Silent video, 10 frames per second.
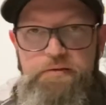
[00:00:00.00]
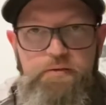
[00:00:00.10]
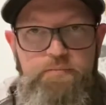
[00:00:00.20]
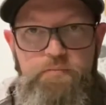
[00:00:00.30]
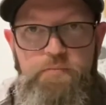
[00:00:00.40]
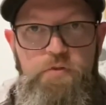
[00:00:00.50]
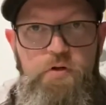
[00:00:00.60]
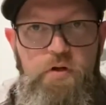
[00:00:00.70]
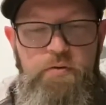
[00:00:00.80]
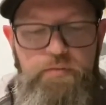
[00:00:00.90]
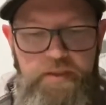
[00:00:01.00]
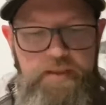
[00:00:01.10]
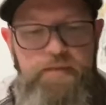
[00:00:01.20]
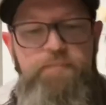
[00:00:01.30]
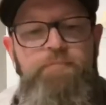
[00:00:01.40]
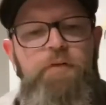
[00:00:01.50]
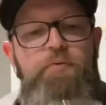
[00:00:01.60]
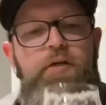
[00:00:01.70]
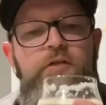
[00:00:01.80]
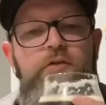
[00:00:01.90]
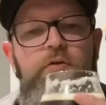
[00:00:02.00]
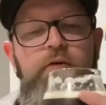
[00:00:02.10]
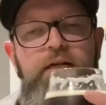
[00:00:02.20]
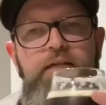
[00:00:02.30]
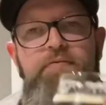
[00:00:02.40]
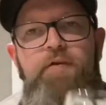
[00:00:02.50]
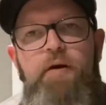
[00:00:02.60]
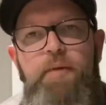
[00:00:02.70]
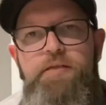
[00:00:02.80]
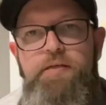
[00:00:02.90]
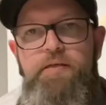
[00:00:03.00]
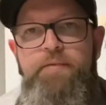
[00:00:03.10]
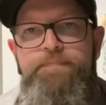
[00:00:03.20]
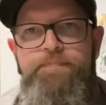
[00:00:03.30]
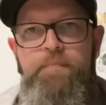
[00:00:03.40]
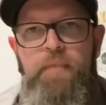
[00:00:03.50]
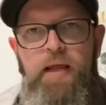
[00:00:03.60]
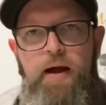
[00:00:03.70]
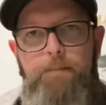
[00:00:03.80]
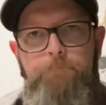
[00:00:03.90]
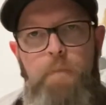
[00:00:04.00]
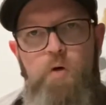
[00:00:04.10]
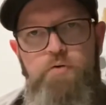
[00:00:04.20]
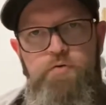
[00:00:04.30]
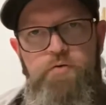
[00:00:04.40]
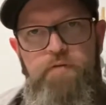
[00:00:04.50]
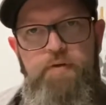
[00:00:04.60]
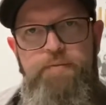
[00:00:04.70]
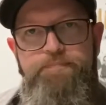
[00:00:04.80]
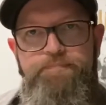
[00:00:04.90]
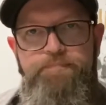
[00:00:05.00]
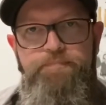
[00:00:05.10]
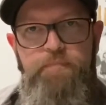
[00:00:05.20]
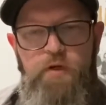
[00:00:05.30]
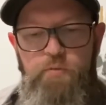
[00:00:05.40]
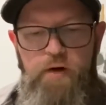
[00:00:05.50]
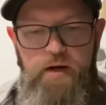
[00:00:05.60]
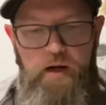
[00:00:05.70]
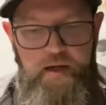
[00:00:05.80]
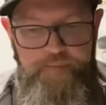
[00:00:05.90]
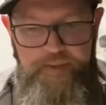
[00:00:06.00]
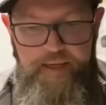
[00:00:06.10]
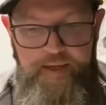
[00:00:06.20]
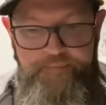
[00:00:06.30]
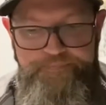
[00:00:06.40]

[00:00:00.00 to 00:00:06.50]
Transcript: Not really sure. It is very much a malt driven red IPA,